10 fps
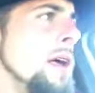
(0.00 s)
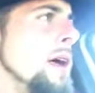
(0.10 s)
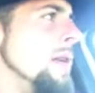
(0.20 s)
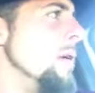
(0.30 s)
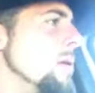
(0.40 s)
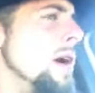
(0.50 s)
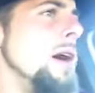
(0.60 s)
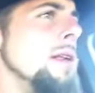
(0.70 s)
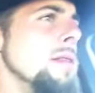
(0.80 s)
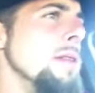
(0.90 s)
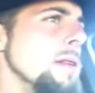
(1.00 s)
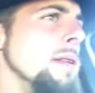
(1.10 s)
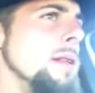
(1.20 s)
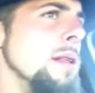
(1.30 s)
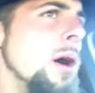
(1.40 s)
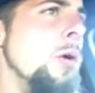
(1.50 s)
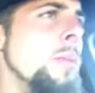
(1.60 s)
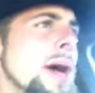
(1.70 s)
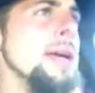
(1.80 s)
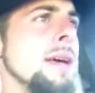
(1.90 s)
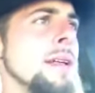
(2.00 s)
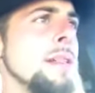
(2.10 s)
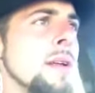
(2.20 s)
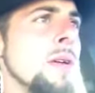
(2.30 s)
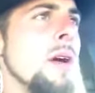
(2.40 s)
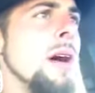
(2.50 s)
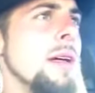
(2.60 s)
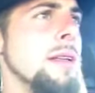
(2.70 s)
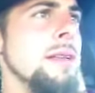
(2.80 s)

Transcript: and they're not obeying, they're not